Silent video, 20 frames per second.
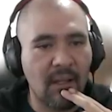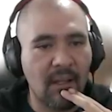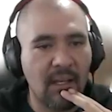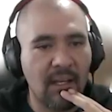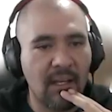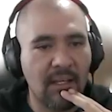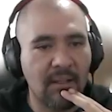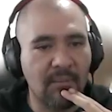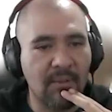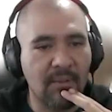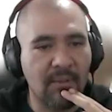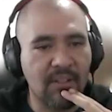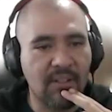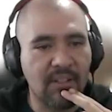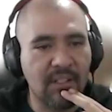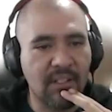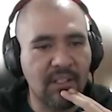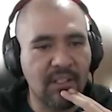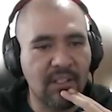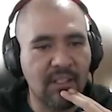let me
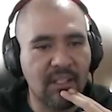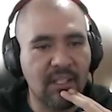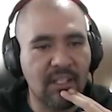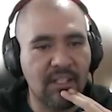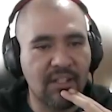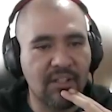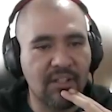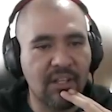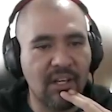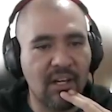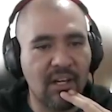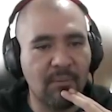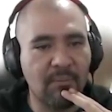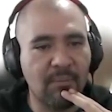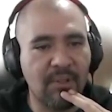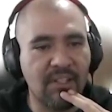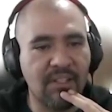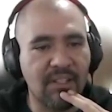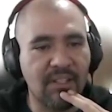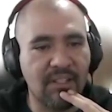see, the
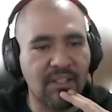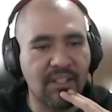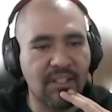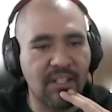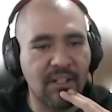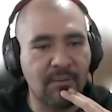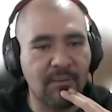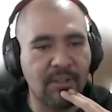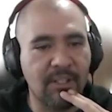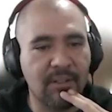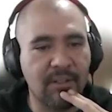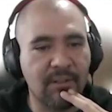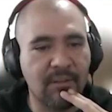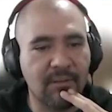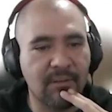gRPC server,